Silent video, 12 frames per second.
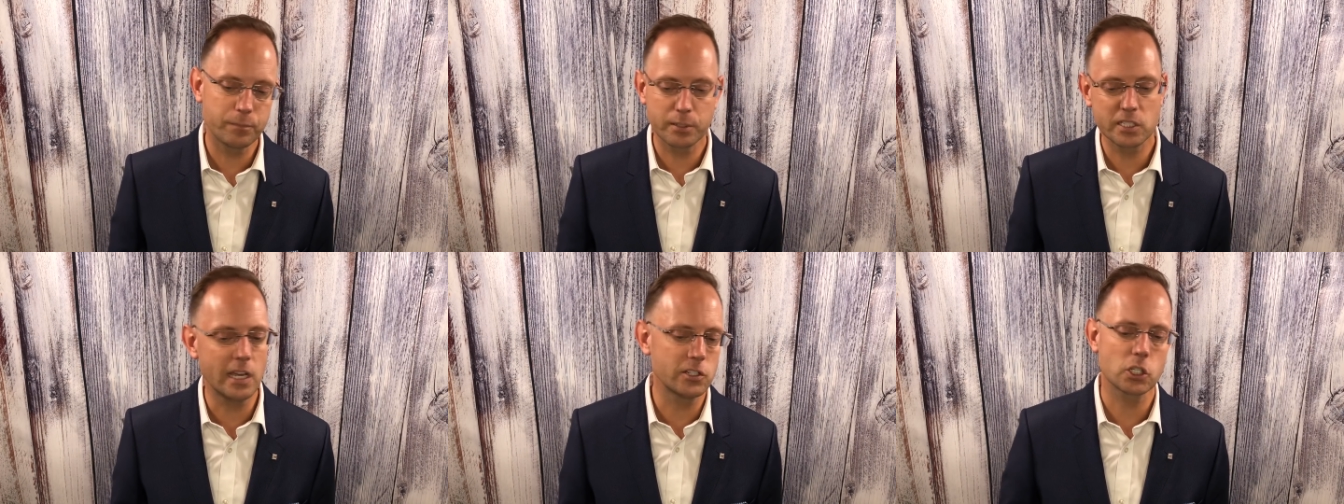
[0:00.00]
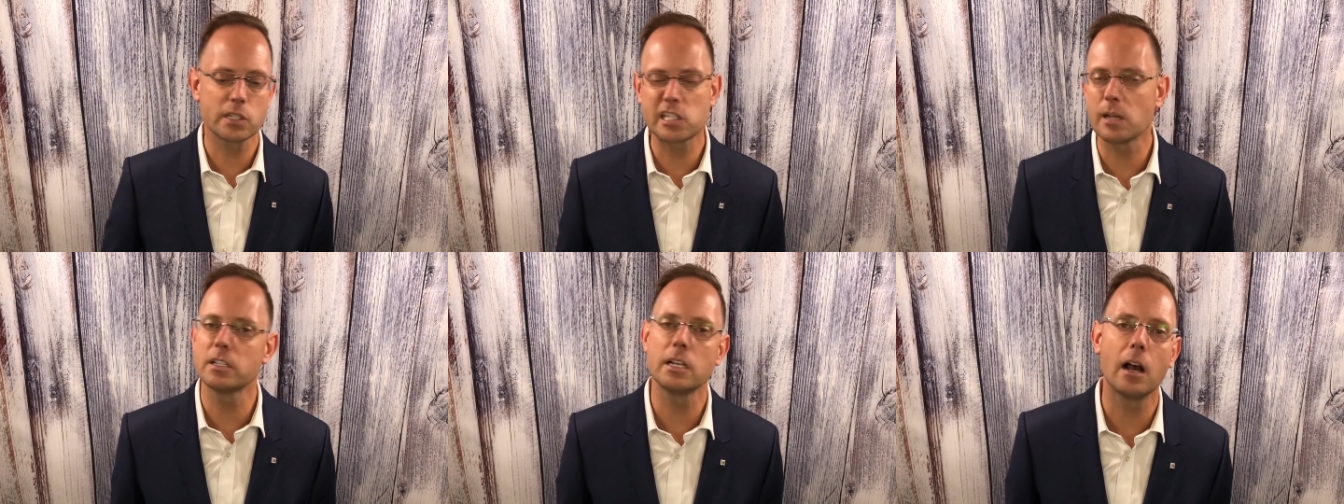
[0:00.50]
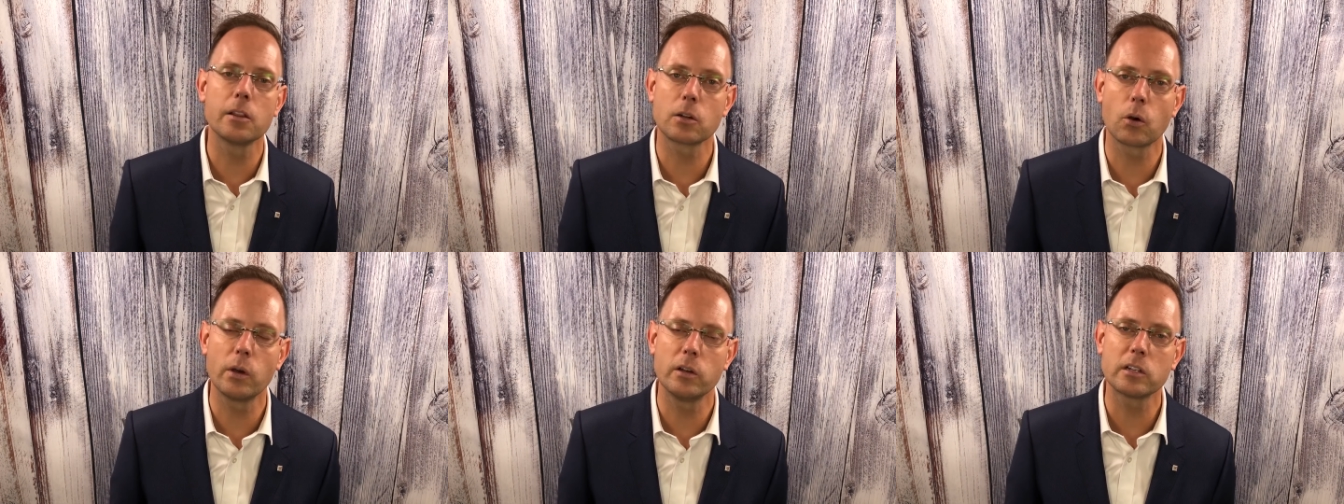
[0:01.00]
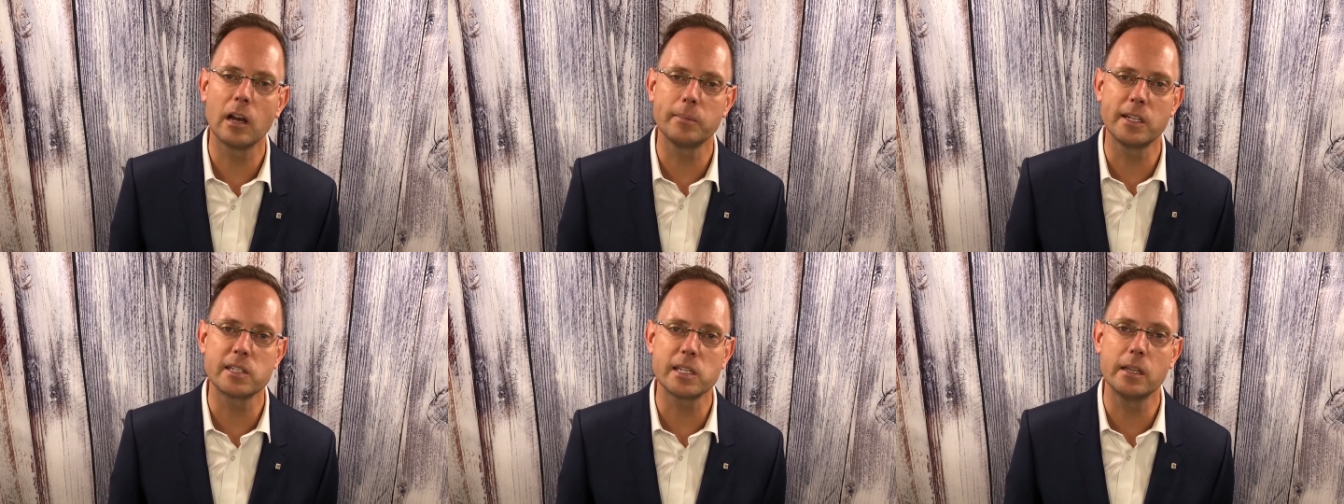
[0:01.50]
potentially some of the other oil
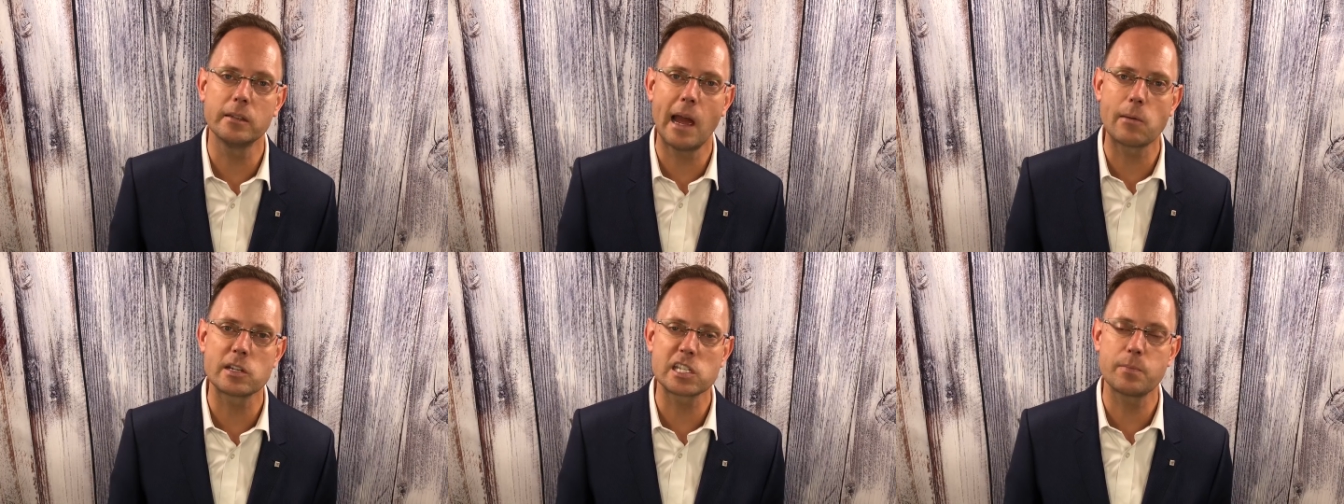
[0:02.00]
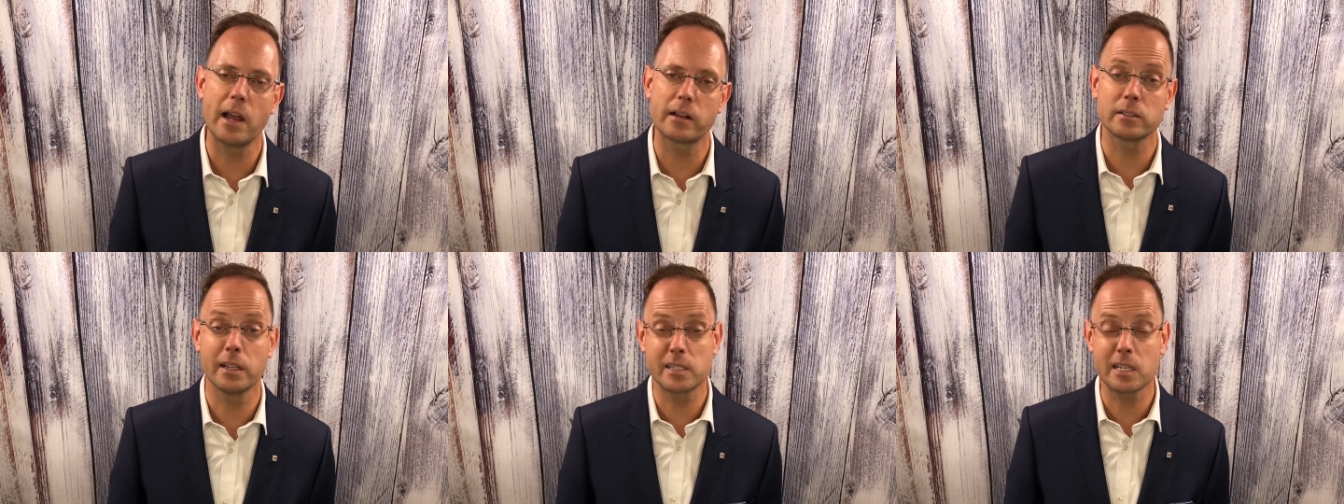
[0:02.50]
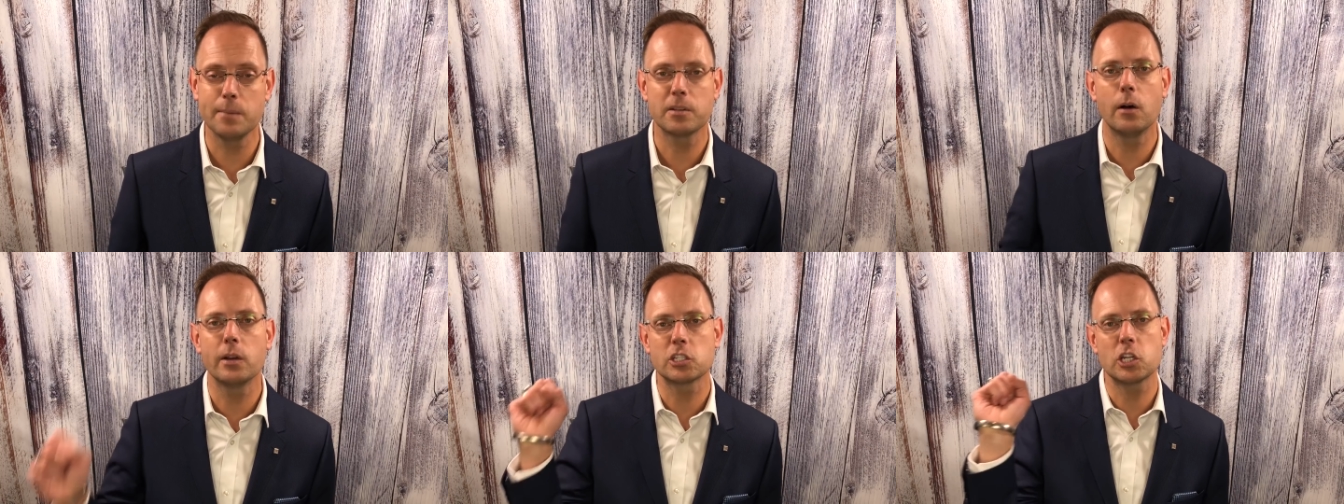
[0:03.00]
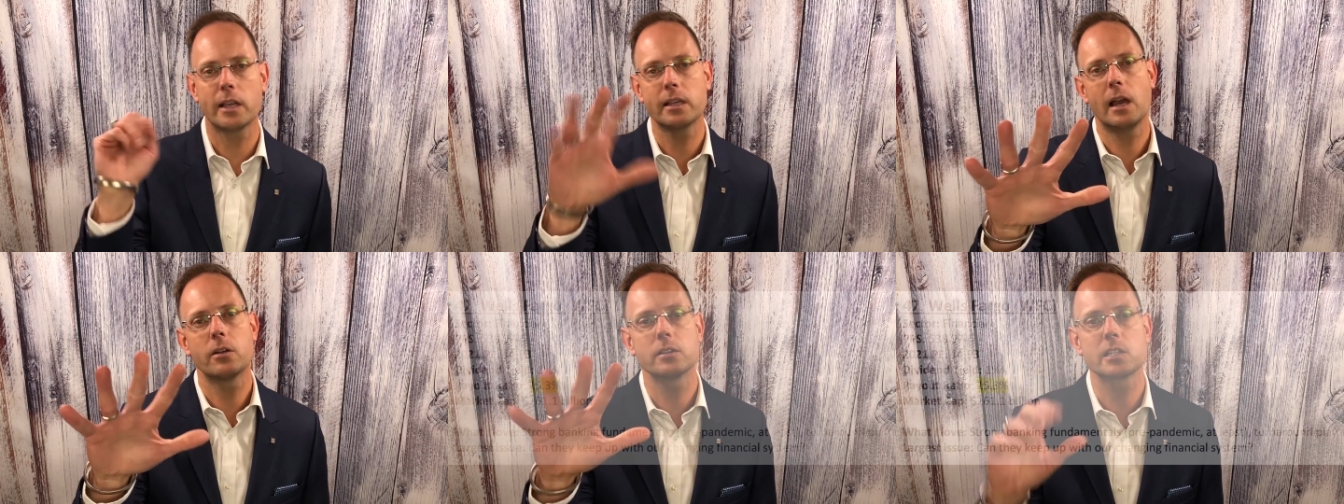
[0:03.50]
companies in that respect. Let's keep going. Check it
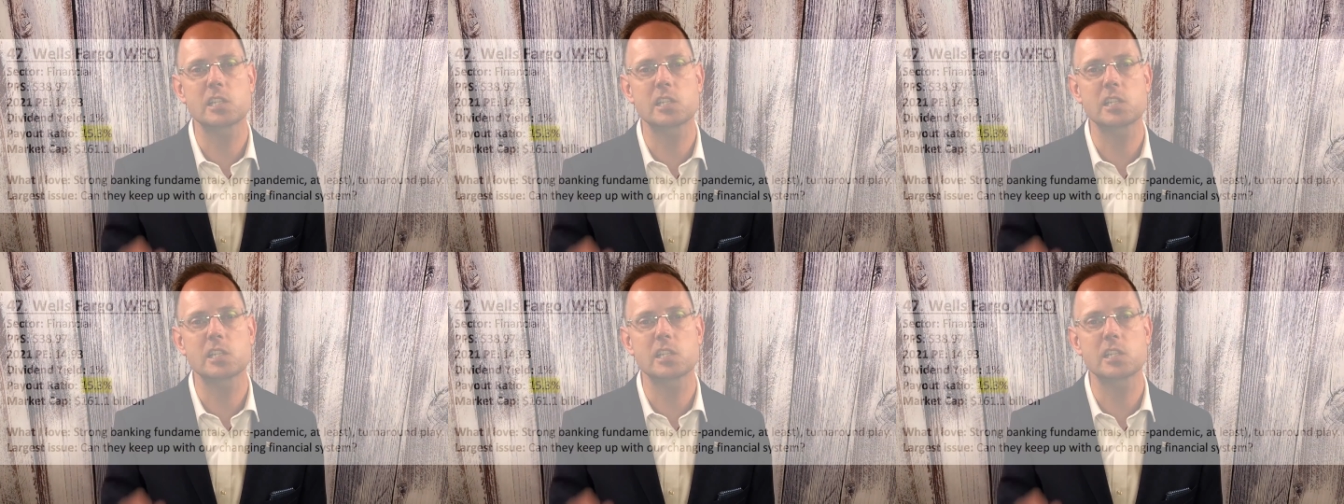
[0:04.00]
out on the